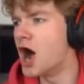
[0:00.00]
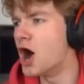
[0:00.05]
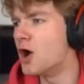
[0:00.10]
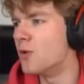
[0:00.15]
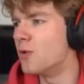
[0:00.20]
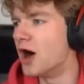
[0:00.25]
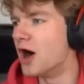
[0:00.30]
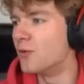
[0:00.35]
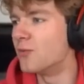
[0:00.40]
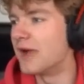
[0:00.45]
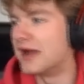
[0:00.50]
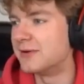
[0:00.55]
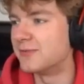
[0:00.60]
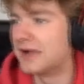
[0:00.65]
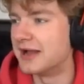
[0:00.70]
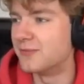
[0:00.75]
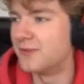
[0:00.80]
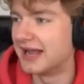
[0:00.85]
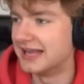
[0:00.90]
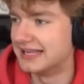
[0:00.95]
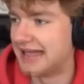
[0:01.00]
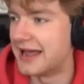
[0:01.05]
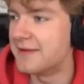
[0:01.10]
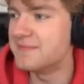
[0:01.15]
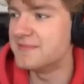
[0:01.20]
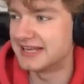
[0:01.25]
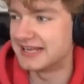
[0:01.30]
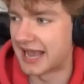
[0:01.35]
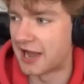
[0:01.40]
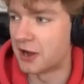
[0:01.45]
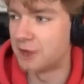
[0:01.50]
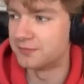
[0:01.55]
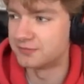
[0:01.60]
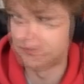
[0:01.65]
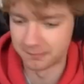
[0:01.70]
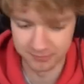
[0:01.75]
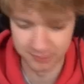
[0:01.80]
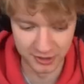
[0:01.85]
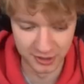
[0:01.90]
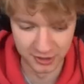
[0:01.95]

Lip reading: Whoa, wait. Let me get up the boo.